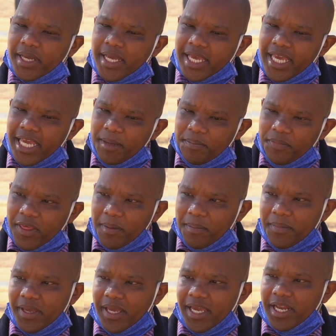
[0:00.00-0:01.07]
keep
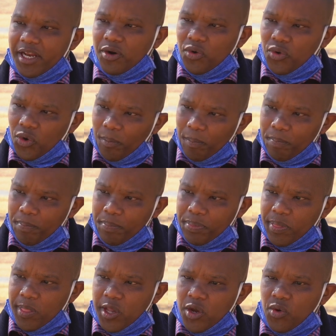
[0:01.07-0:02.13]
them in a room
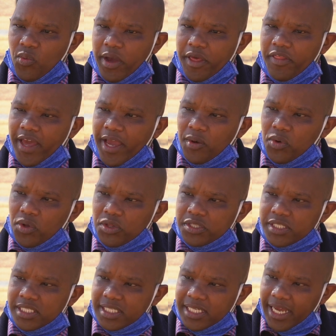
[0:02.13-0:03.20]
where they will
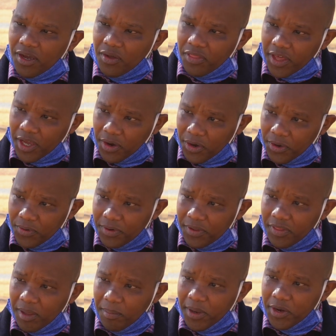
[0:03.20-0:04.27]
stay on their own in
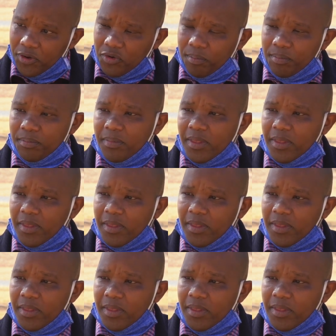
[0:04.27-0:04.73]
their bedroom.